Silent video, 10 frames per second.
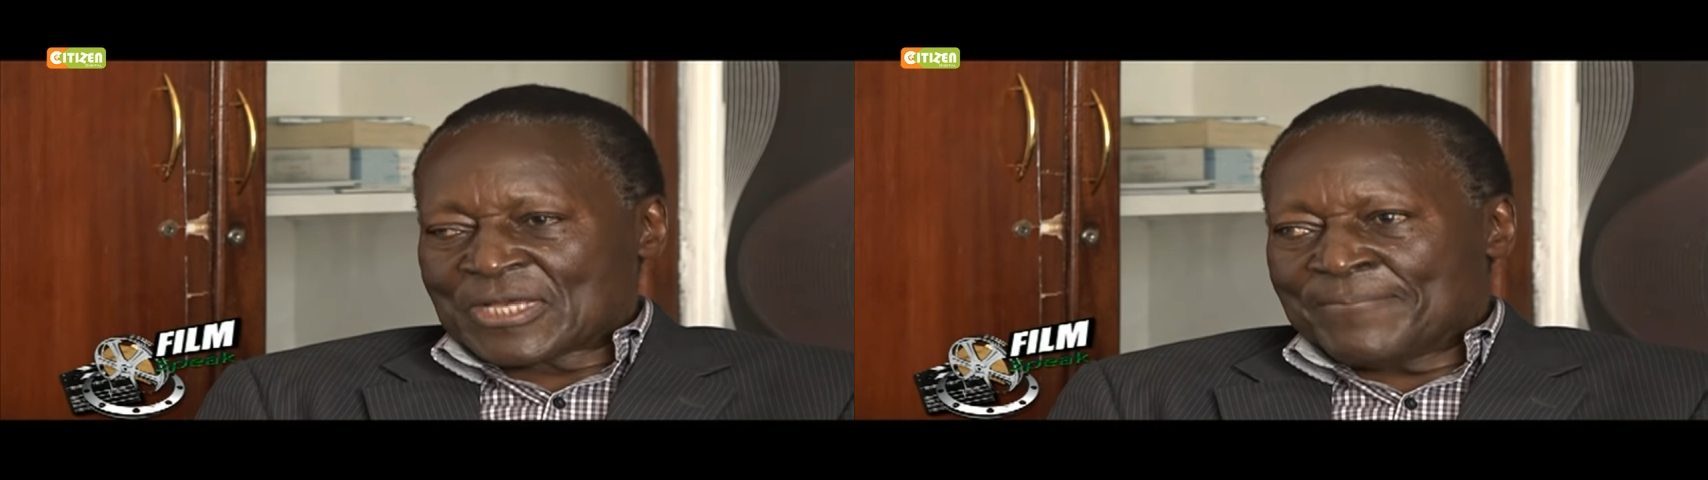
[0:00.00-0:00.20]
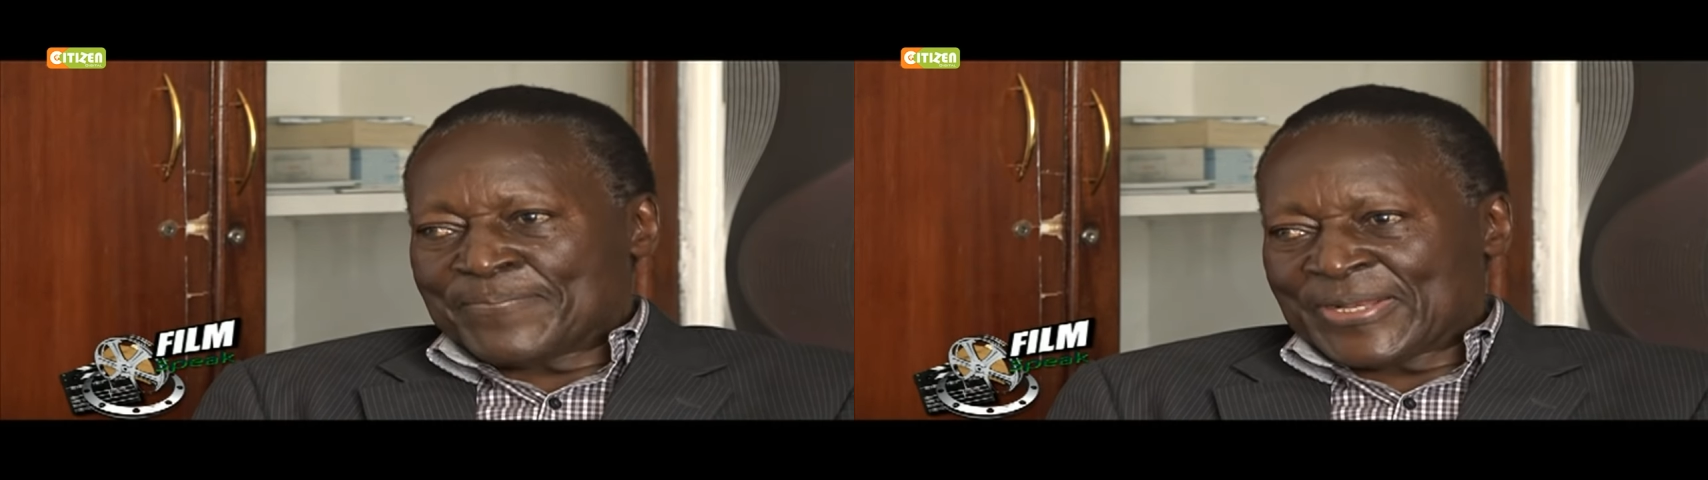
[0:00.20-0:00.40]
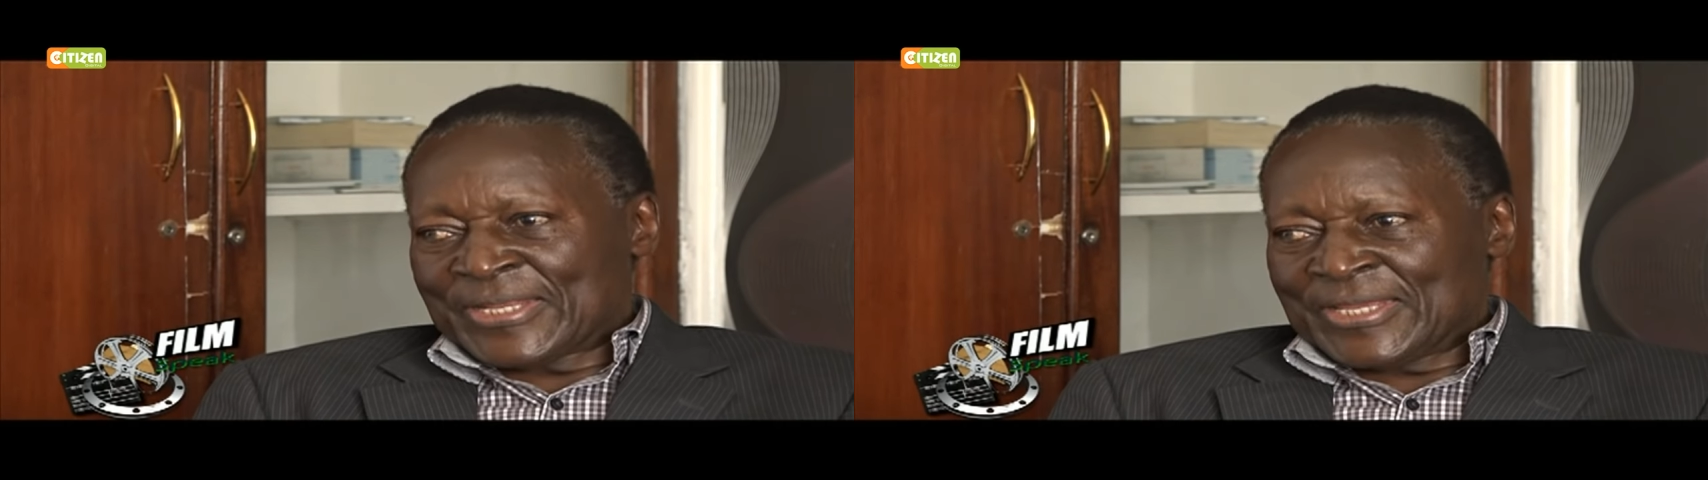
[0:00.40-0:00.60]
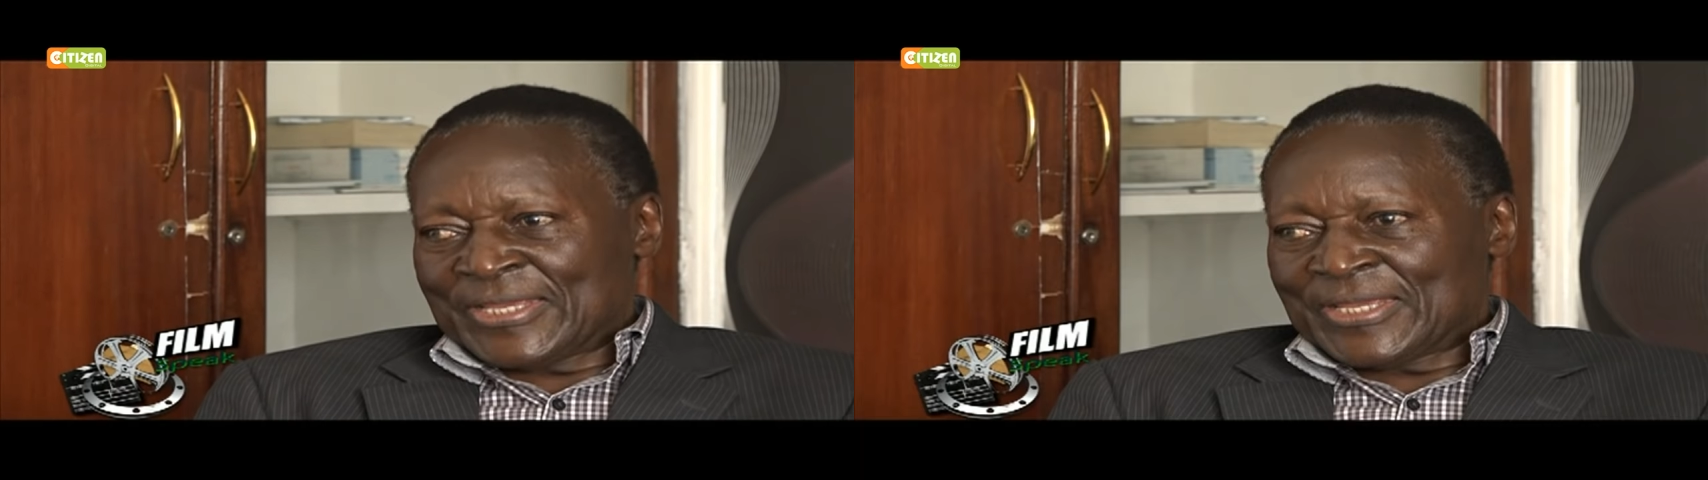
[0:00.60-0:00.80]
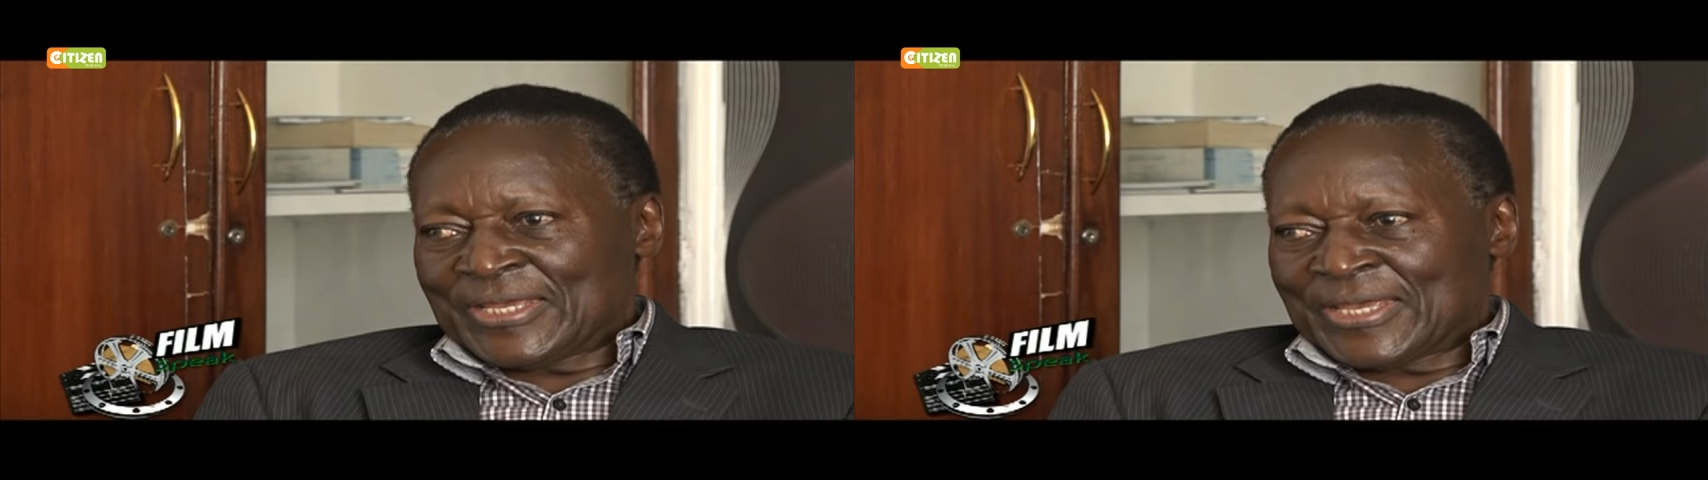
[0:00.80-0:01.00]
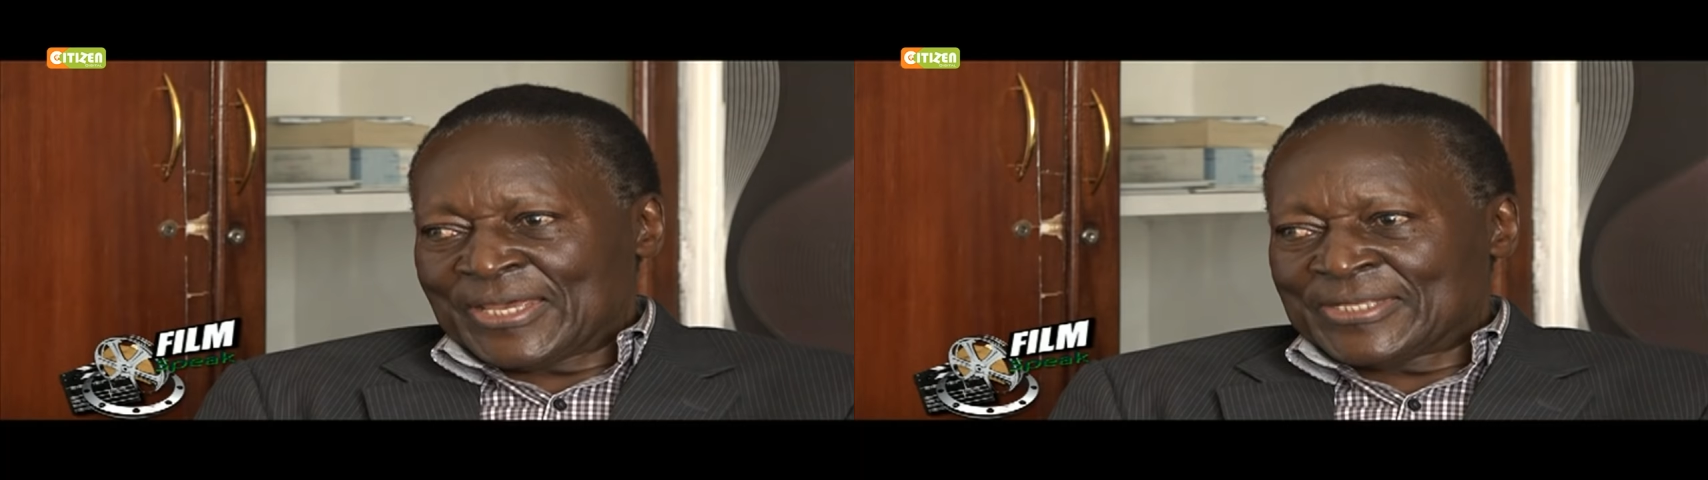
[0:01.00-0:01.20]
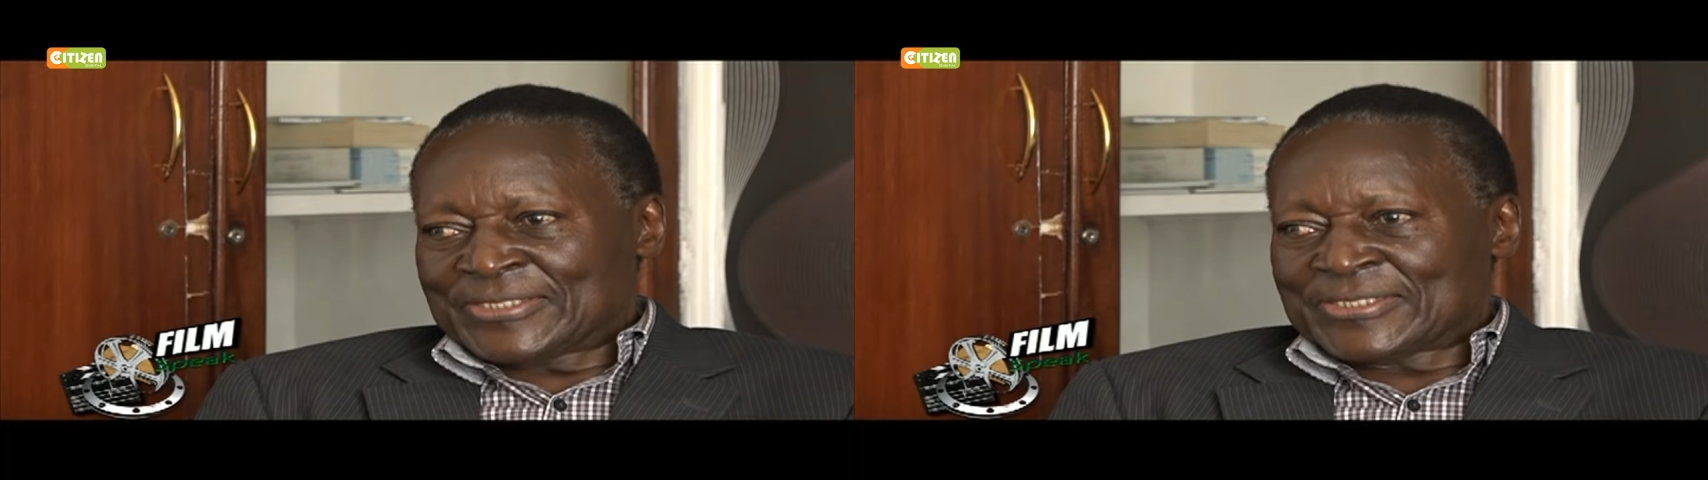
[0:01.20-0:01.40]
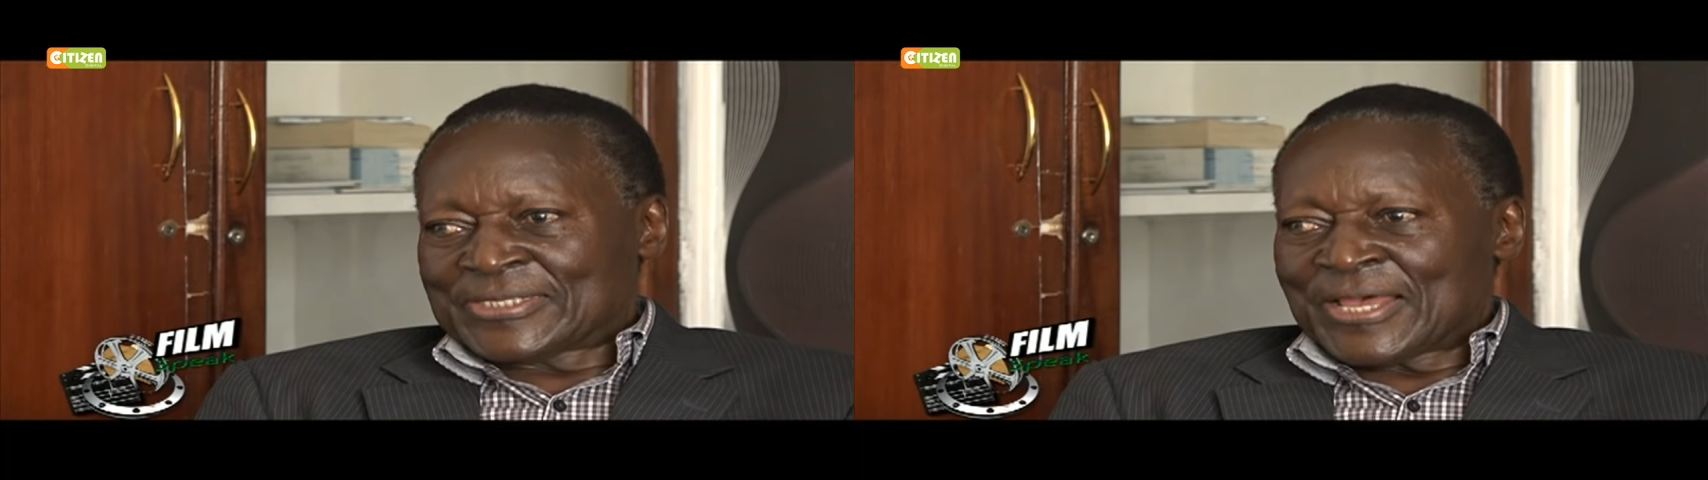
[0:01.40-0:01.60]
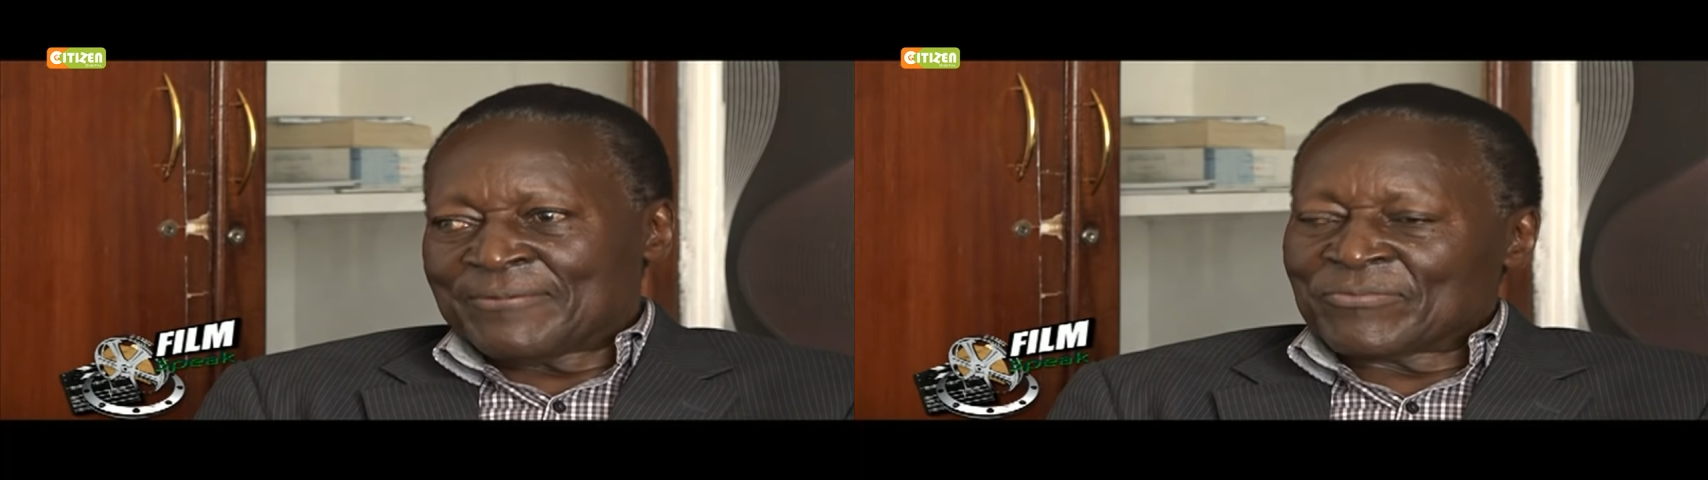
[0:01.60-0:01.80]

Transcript: company is